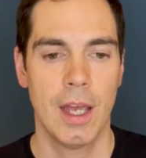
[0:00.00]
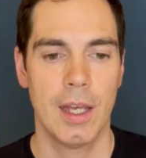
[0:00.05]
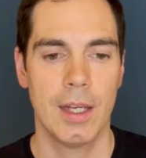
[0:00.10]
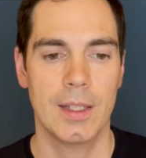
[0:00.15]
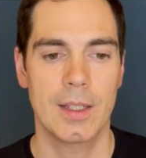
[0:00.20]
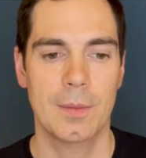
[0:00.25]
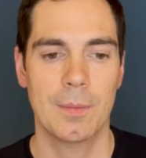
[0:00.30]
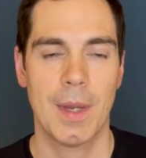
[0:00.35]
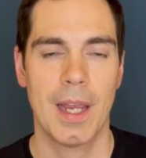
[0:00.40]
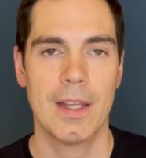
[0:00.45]

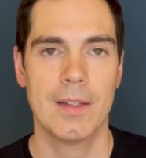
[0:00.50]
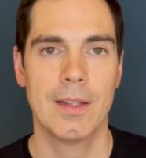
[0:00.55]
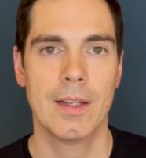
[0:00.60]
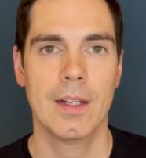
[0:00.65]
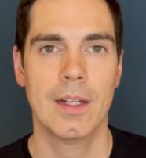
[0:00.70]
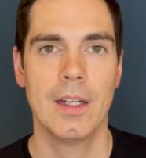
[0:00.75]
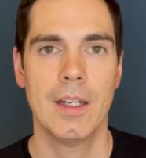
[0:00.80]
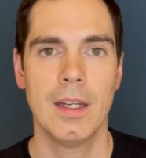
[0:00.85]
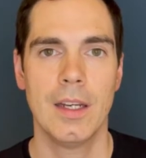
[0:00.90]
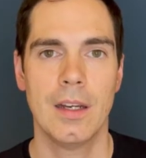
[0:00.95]
It's
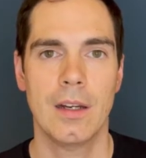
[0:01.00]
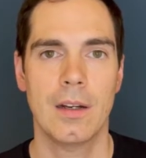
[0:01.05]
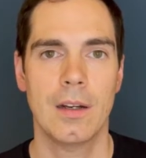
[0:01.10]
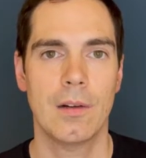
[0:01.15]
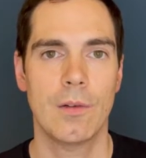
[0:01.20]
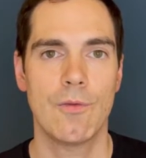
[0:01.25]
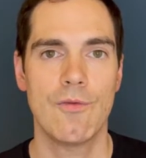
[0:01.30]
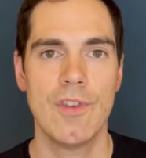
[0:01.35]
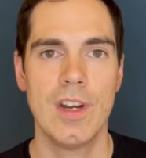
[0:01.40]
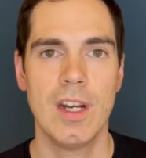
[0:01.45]
basically a
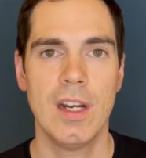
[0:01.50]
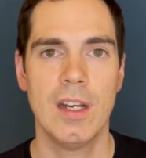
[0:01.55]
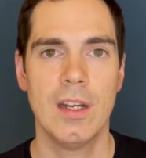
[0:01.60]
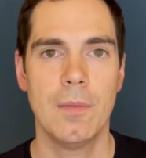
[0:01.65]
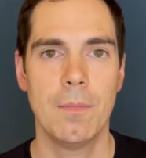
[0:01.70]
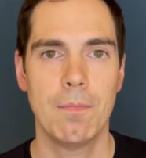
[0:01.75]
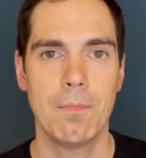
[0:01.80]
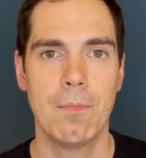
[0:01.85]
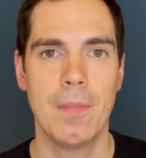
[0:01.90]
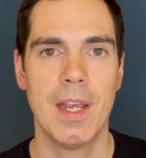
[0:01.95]
really
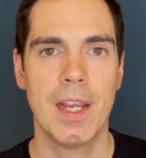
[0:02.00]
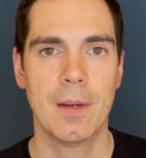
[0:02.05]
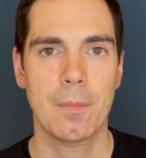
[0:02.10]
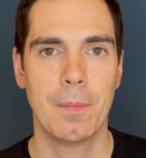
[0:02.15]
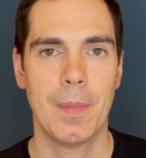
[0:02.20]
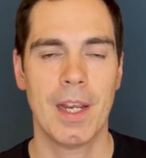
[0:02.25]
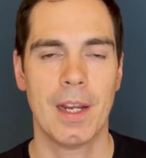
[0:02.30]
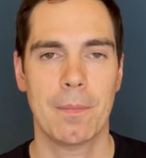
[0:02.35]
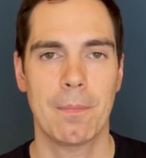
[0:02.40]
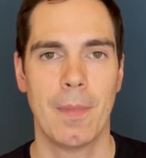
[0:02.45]

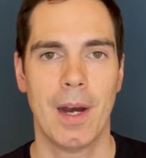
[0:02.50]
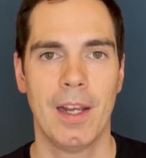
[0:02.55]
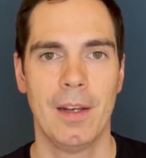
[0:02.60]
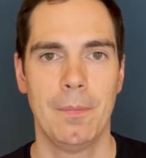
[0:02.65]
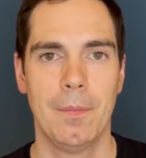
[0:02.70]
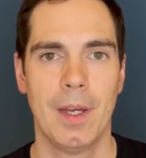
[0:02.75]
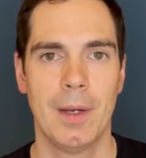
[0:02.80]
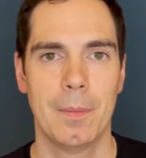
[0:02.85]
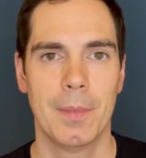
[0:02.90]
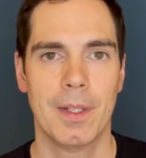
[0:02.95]
big mind
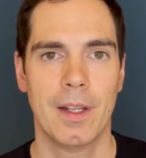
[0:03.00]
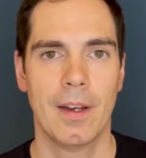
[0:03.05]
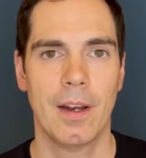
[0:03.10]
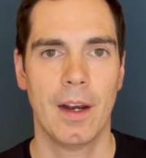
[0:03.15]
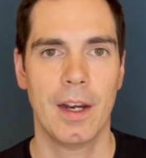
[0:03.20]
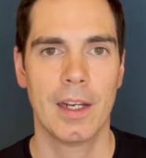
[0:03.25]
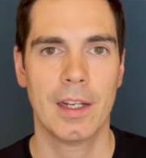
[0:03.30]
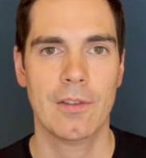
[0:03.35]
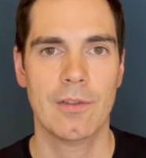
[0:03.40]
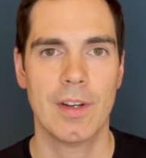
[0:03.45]
map that
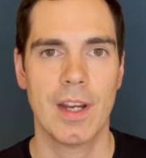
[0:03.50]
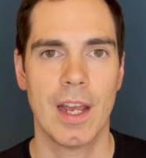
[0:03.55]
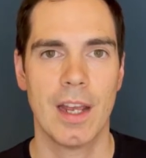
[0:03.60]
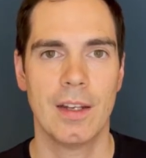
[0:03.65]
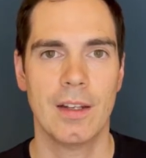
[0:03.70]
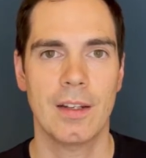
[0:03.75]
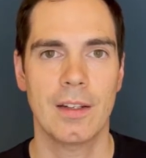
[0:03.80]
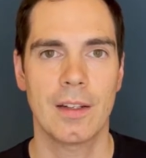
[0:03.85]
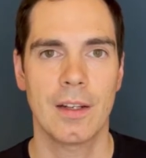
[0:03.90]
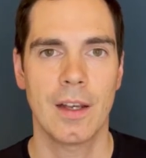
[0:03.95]
I
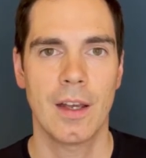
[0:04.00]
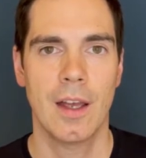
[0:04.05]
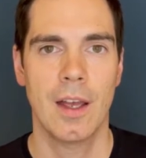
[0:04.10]
created,